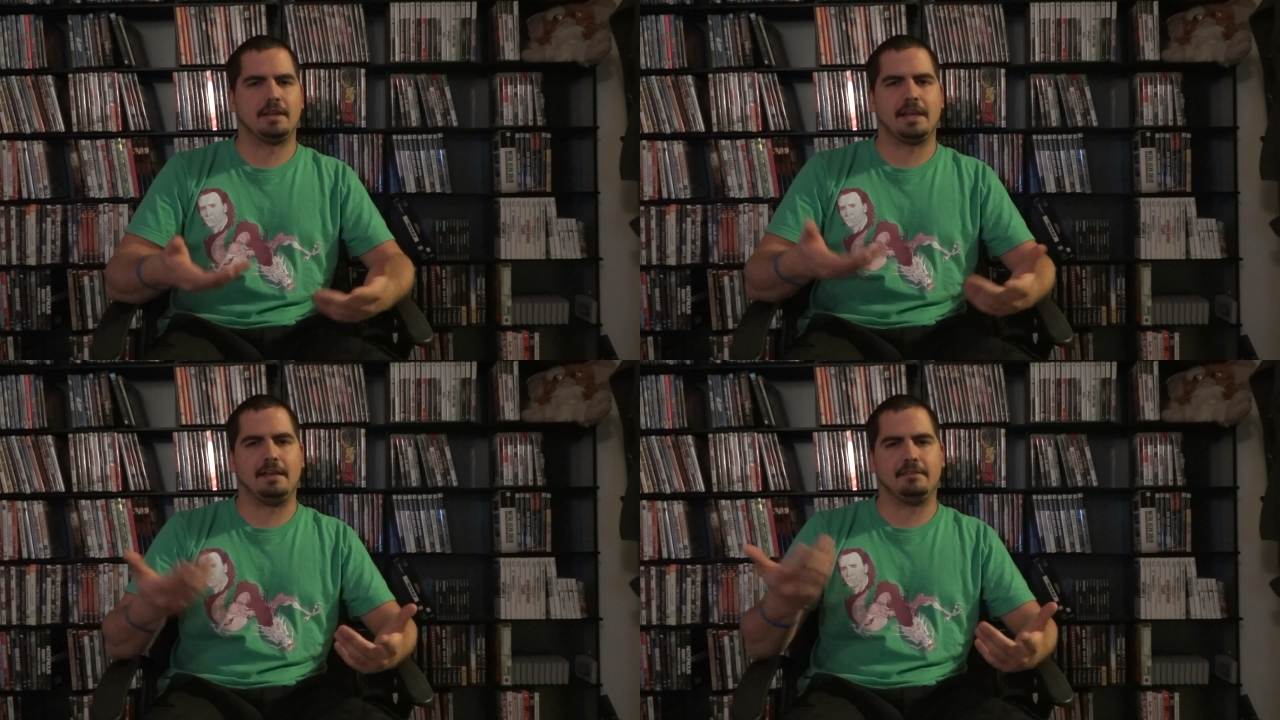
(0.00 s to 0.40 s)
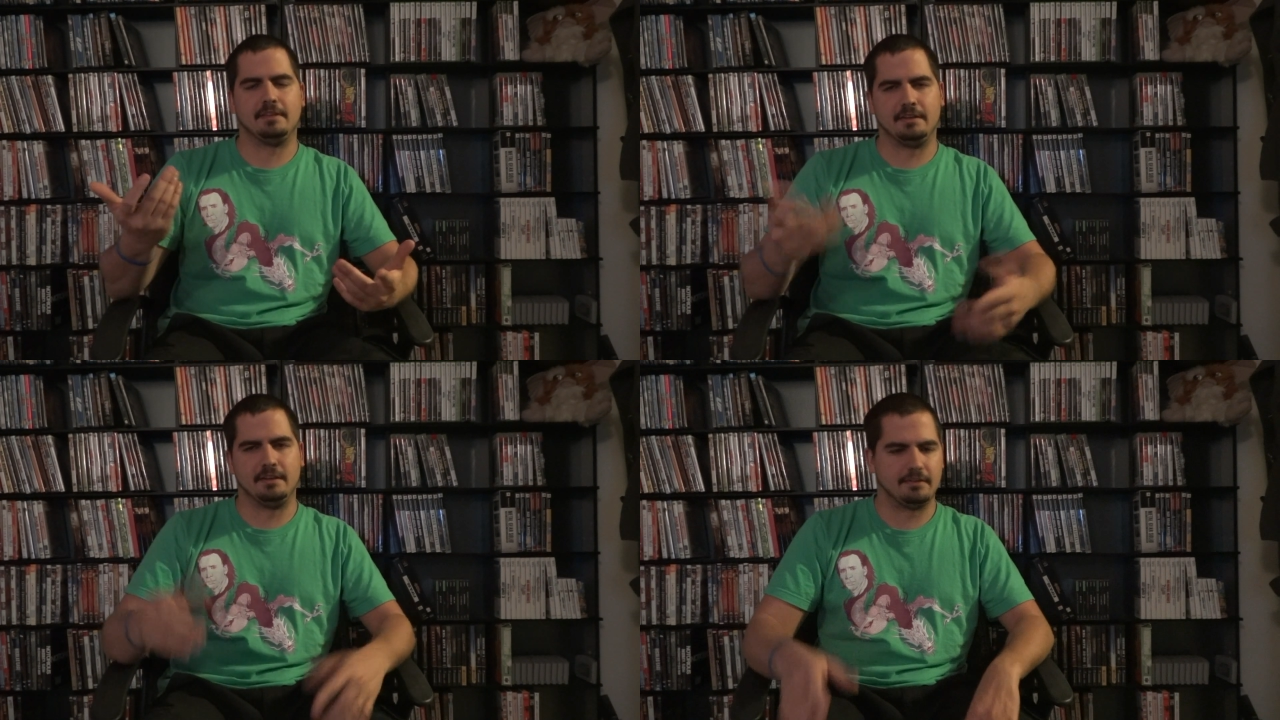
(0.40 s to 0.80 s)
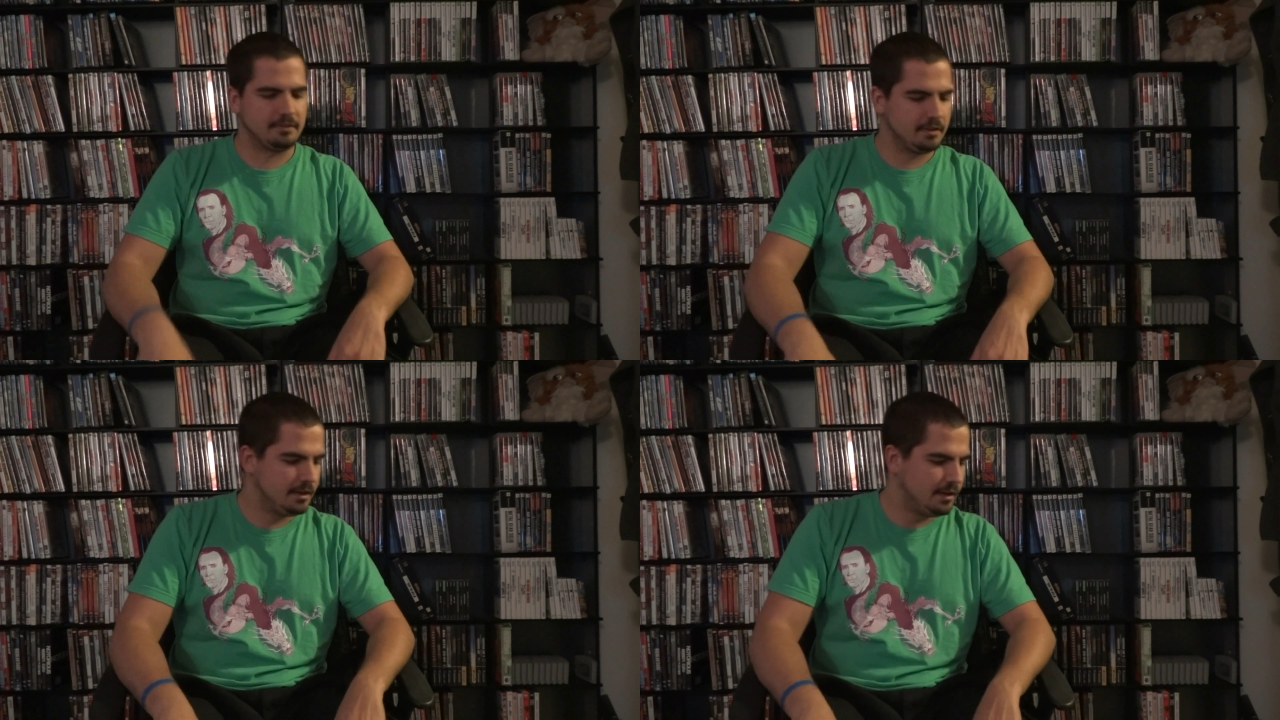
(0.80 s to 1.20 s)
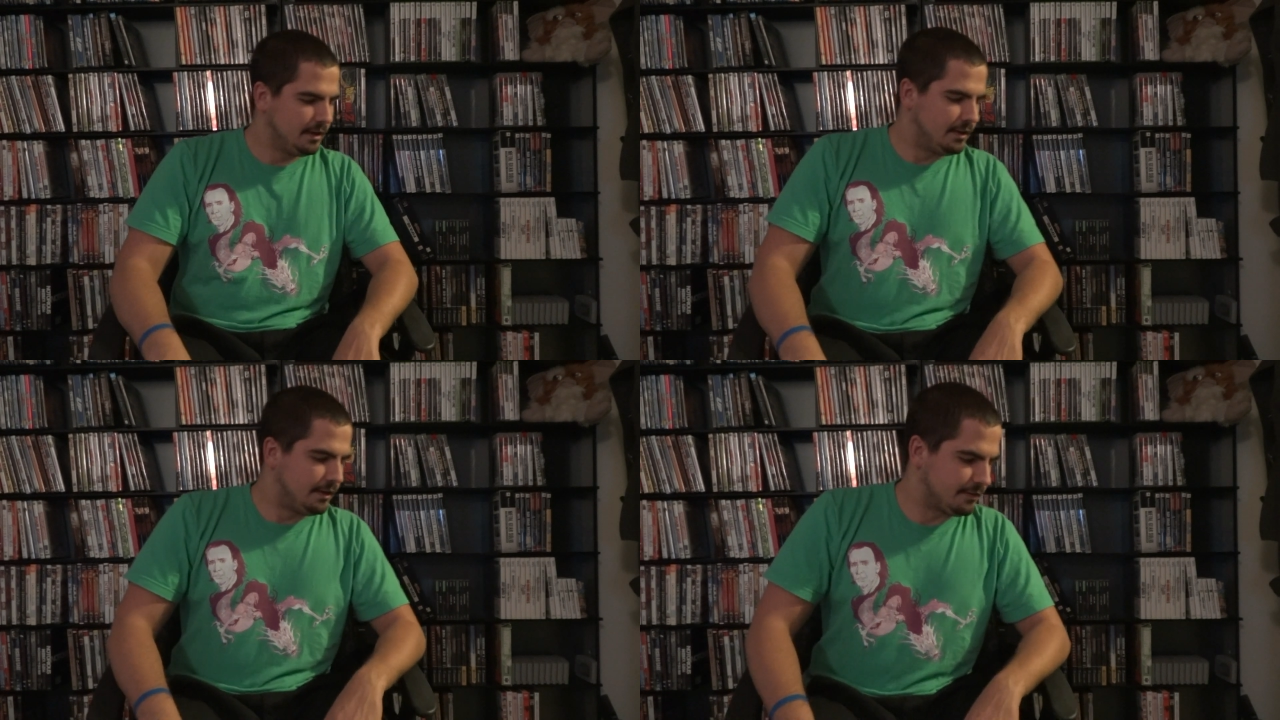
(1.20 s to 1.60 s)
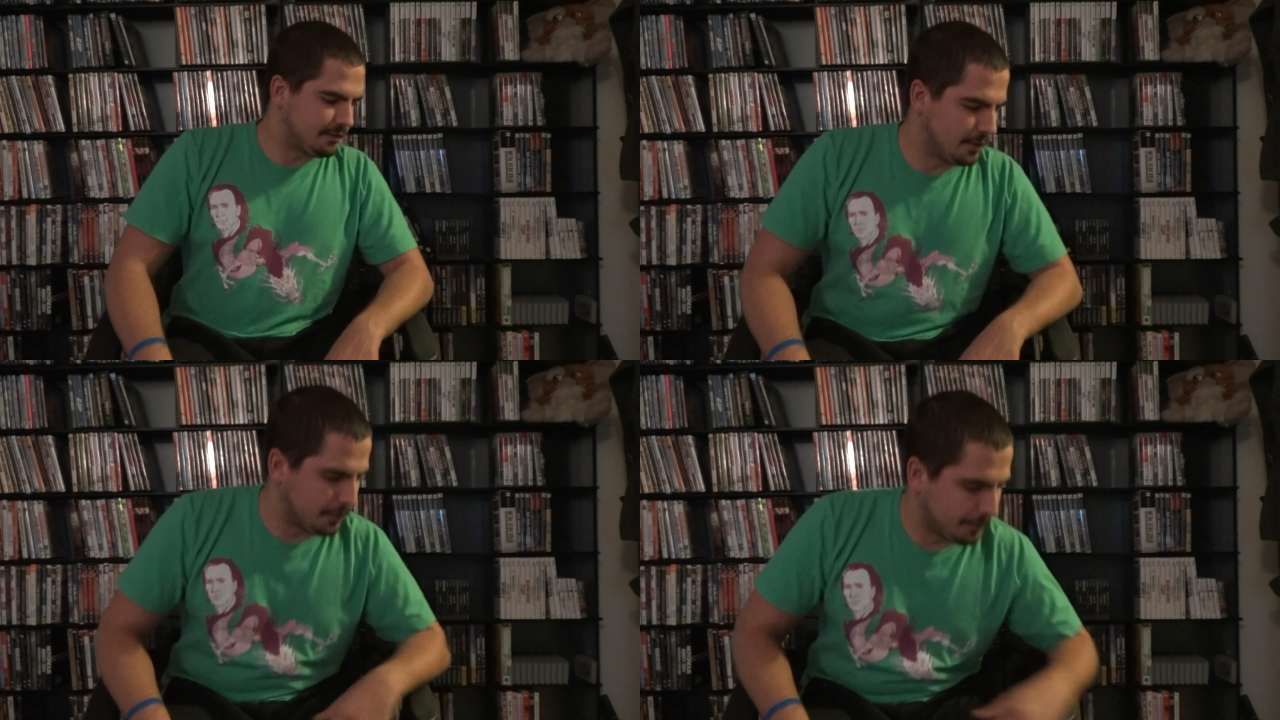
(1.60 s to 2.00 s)
case and a disc.
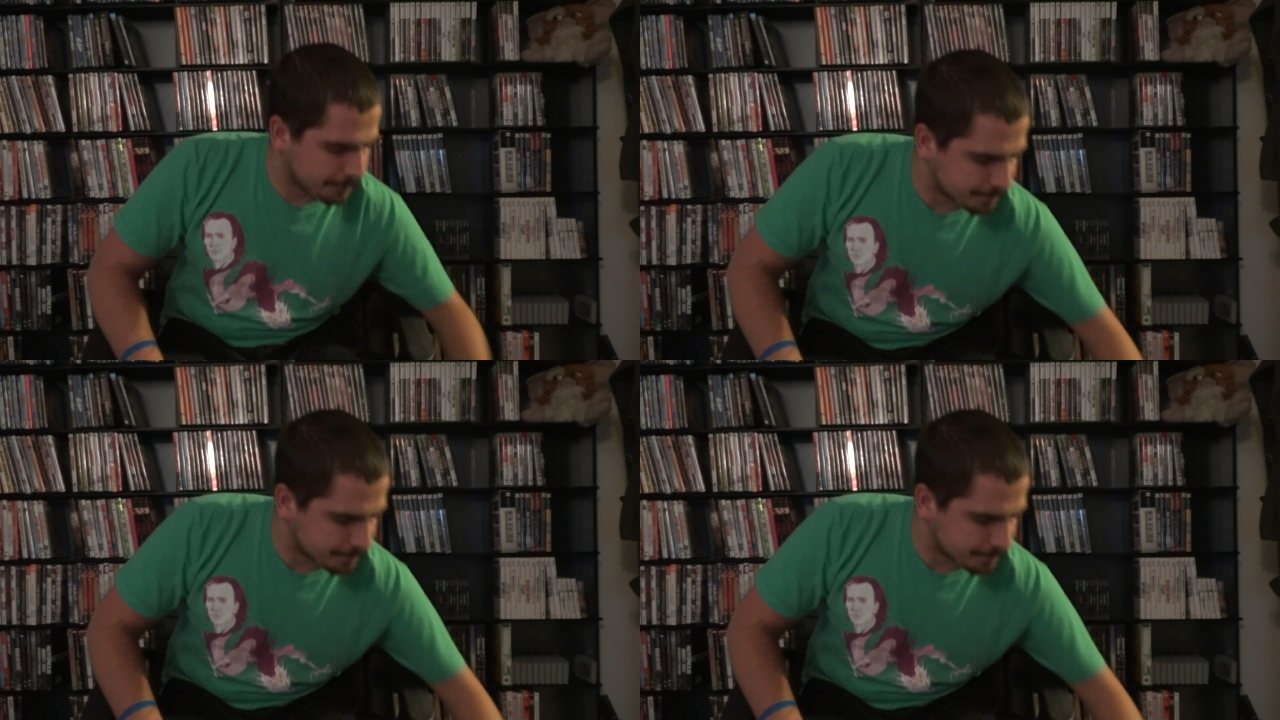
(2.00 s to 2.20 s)
So,